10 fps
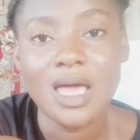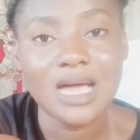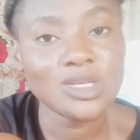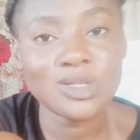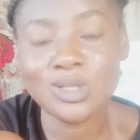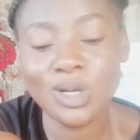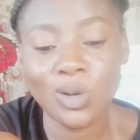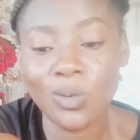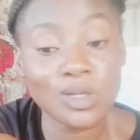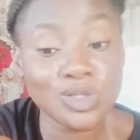I just don't
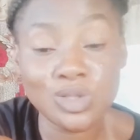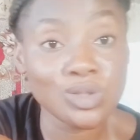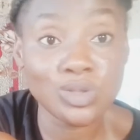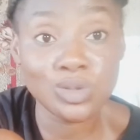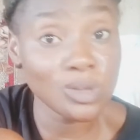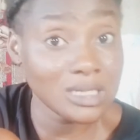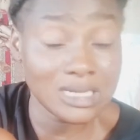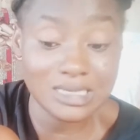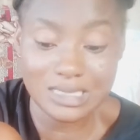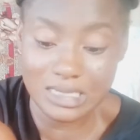know what to do,
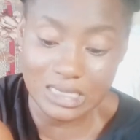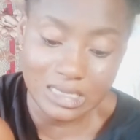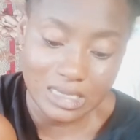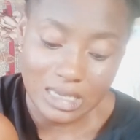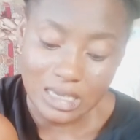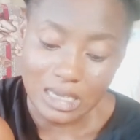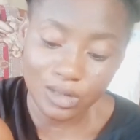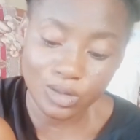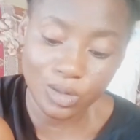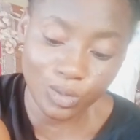honestly.
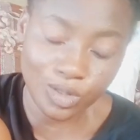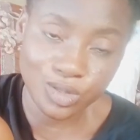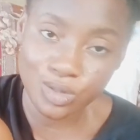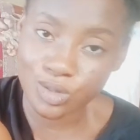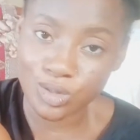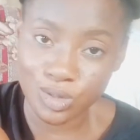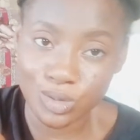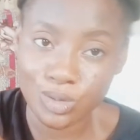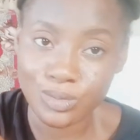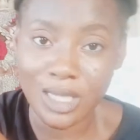I don't know what to
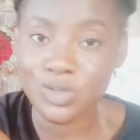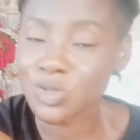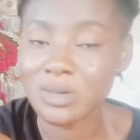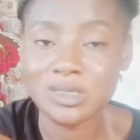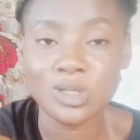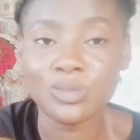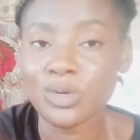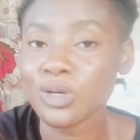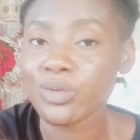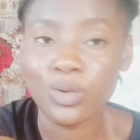do. My YouTube has not
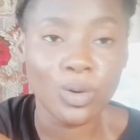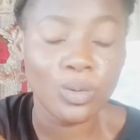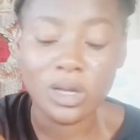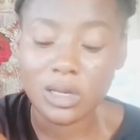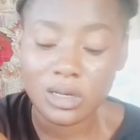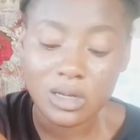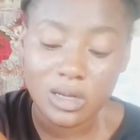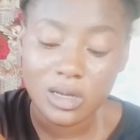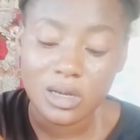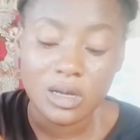been growing.
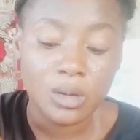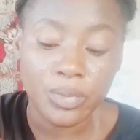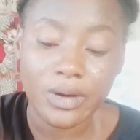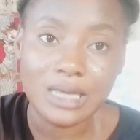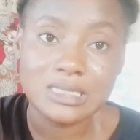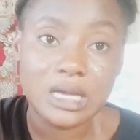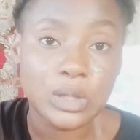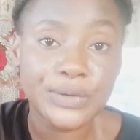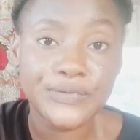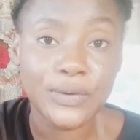But I thank
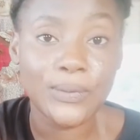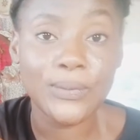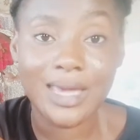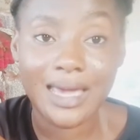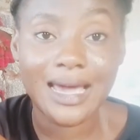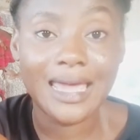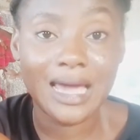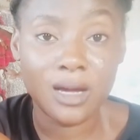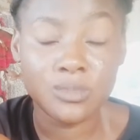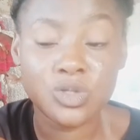God for where I
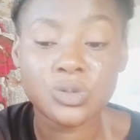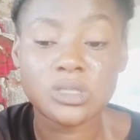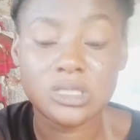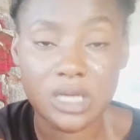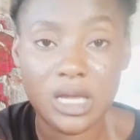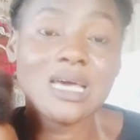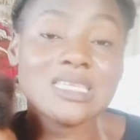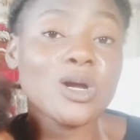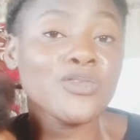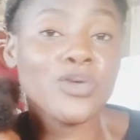am today. I
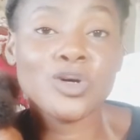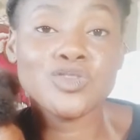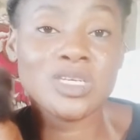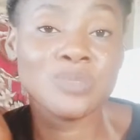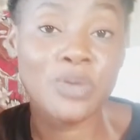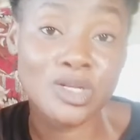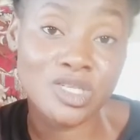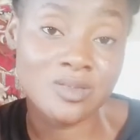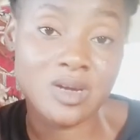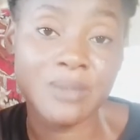thank God for 100 plus
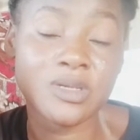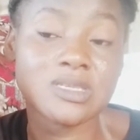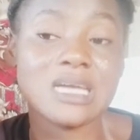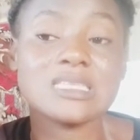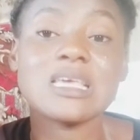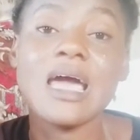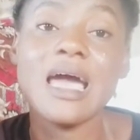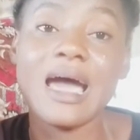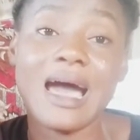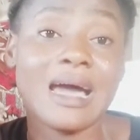subscribers that
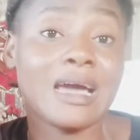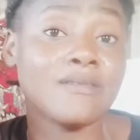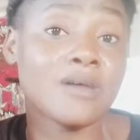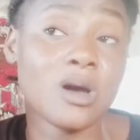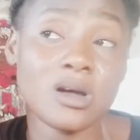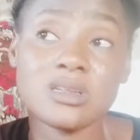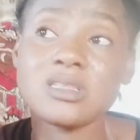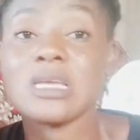I have got.